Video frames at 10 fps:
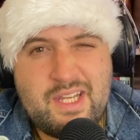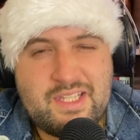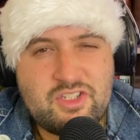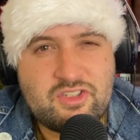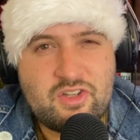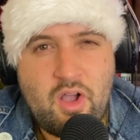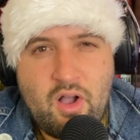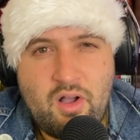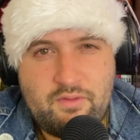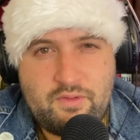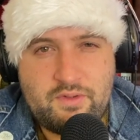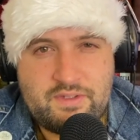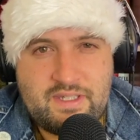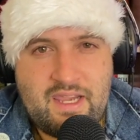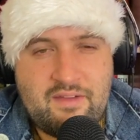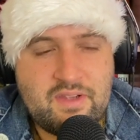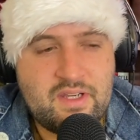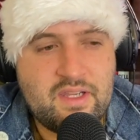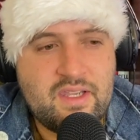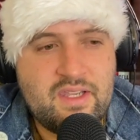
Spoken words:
is just awful to Kevin.